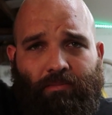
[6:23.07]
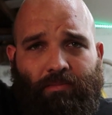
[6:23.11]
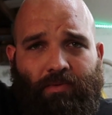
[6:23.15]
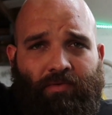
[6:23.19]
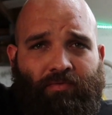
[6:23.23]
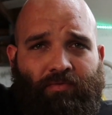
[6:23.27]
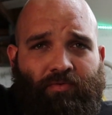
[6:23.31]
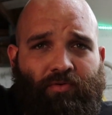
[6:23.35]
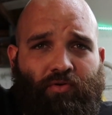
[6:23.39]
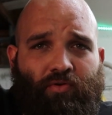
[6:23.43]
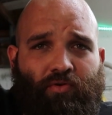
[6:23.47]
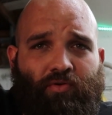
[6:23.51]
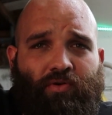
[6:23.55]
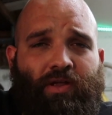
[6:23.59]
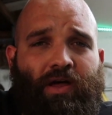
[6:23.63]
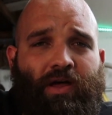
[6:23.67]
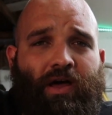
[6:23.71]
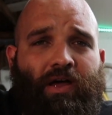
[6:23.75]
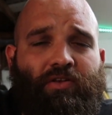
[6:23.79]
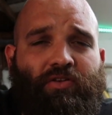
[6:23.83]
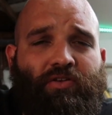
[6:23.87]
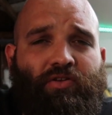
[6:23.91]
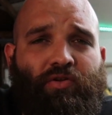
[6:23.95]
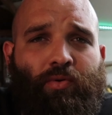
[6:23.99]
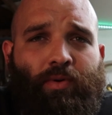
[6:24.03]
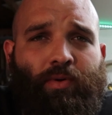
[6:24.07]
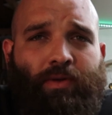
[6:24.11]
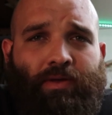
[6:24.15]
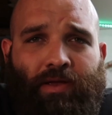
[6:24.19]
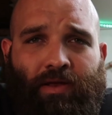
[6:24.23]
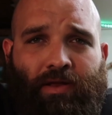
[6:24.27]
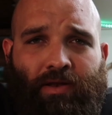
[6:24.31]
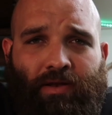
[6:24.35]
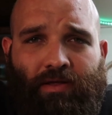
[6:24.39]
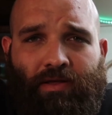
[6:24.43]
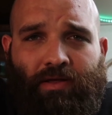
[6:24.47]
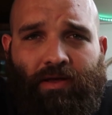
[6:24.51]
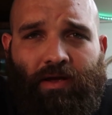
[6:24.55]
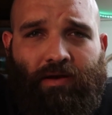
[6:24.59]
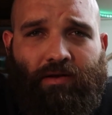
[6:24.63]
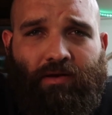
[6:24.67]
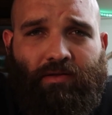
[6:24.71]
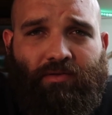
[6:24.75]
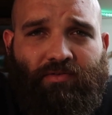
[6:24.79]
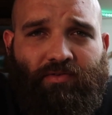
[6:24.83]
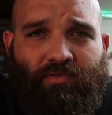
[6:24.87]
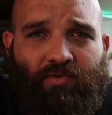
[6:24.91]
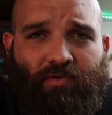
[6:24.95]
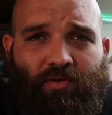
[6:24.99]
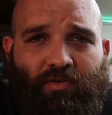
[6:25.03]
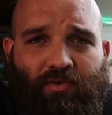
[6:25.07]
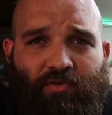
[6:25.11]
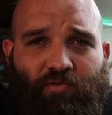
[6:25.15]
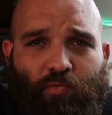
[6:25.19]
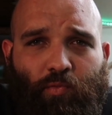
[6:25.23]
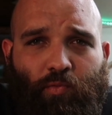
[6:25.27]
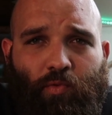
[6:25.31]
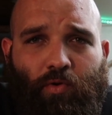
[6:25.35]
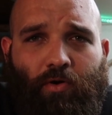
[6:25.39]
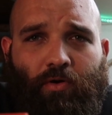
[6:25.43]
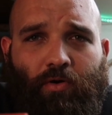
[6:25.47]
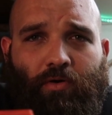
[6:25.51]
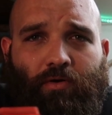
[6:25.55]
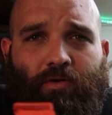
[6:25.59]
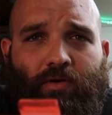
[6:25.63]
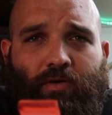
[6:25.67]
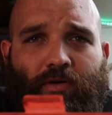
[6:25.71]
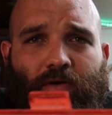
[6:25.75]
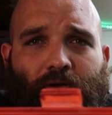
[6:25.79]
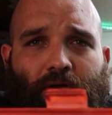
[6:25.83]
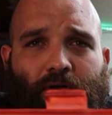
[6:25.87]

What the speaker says: if you're not doing any kind of serious work.